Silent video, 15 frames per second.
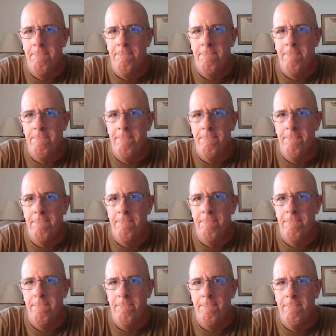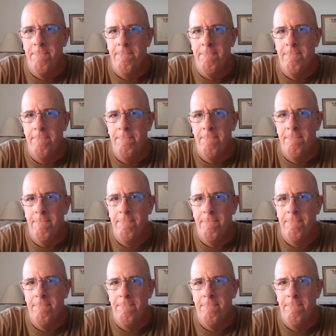No one is speaking in this clip.